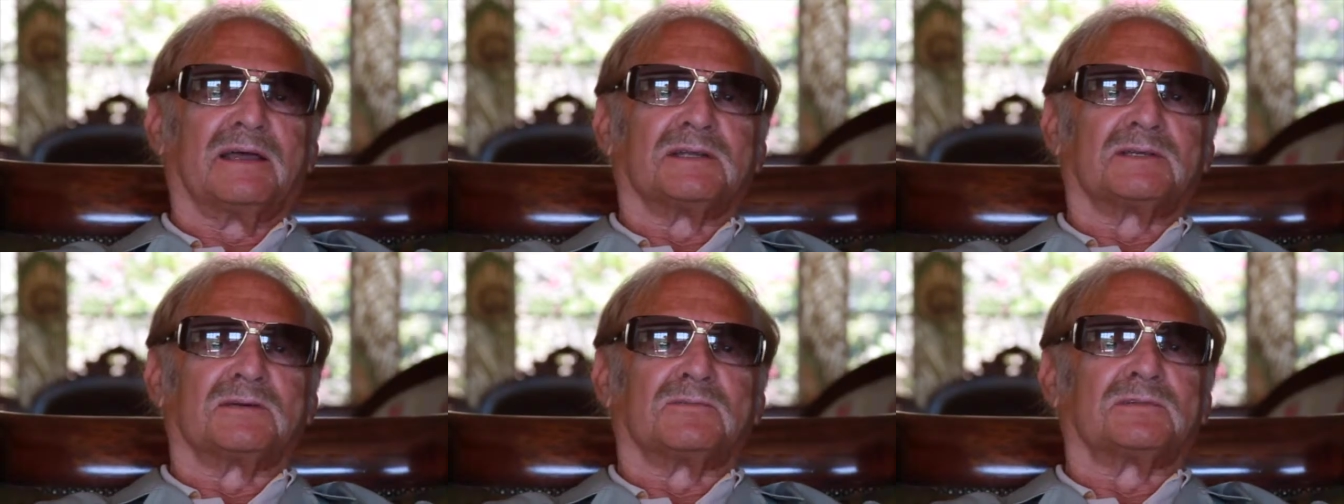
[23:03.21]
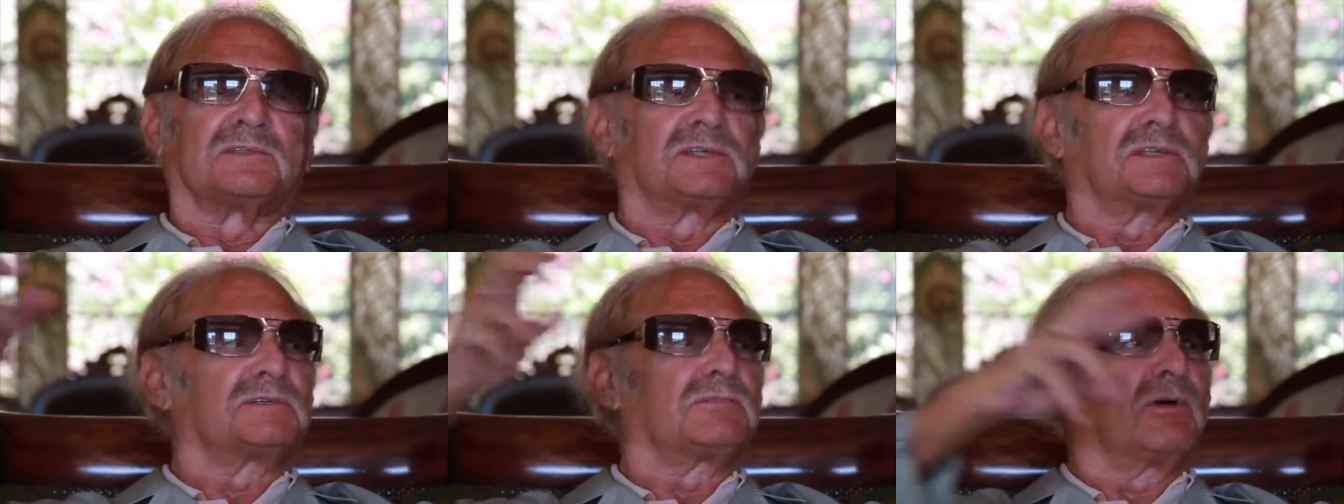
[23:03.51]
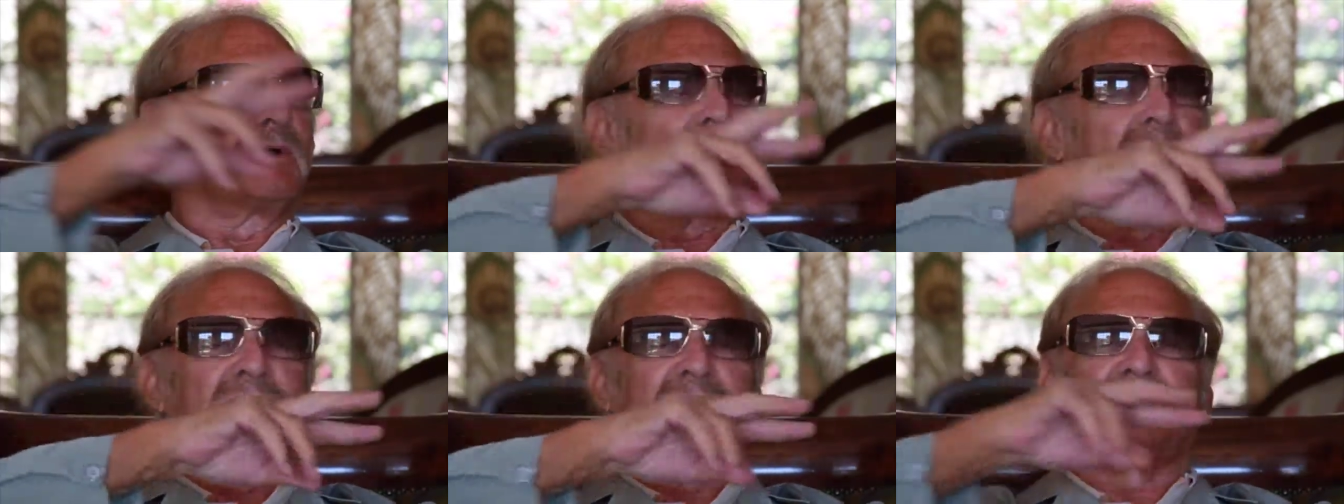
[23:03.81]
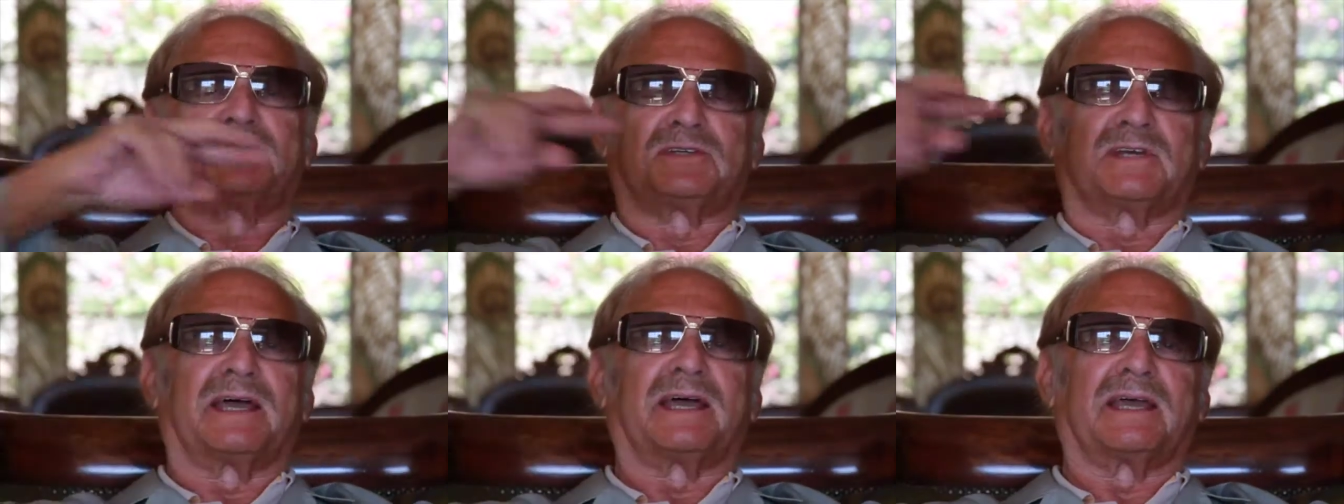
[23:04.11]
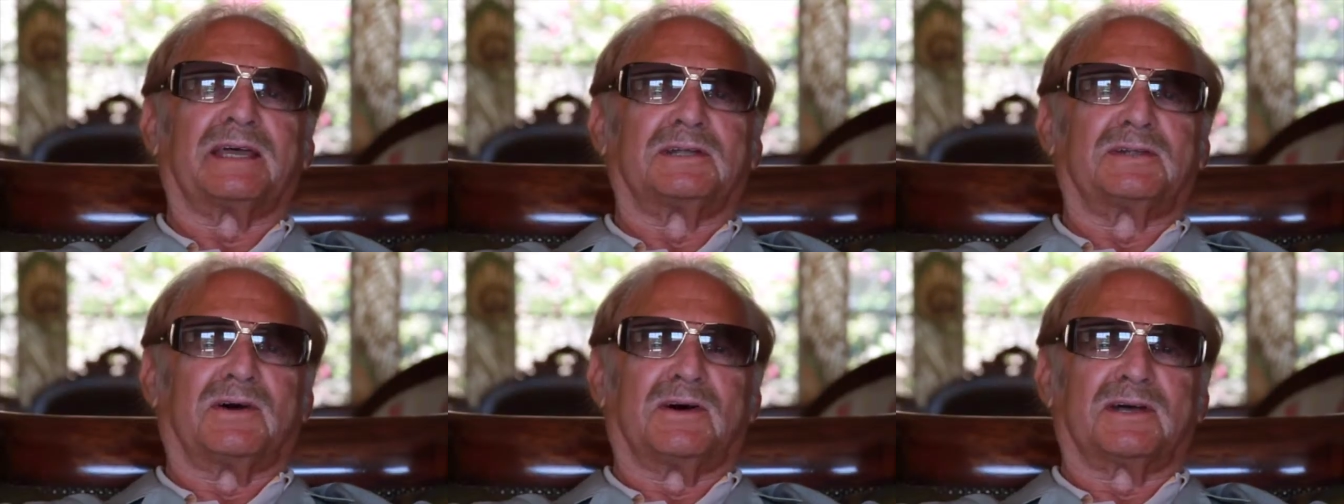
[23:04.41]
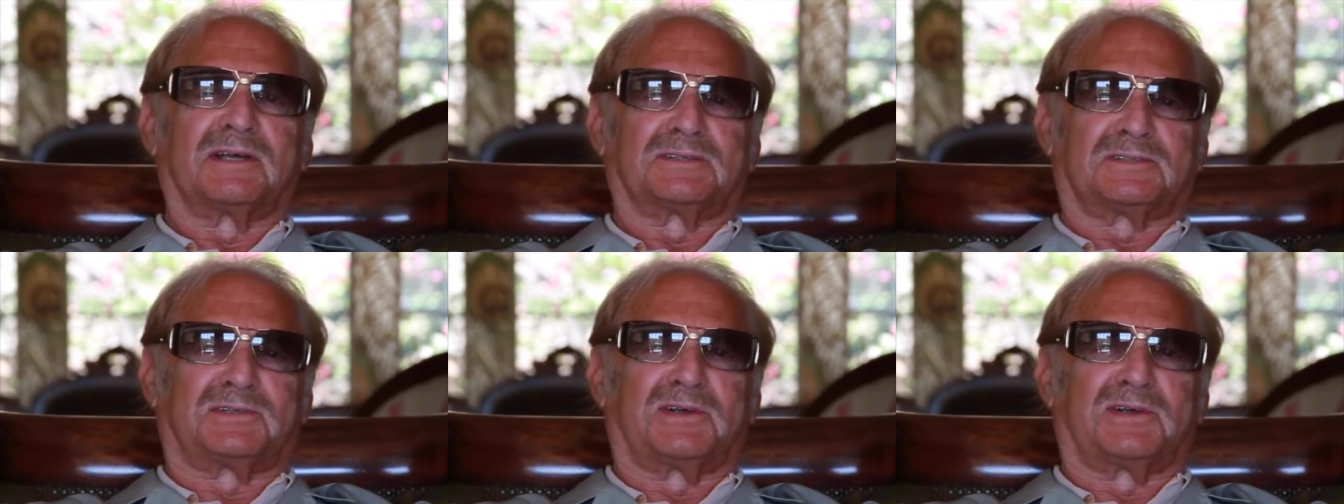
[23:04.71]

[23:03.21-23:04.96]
So it was just one big Shaggy Dog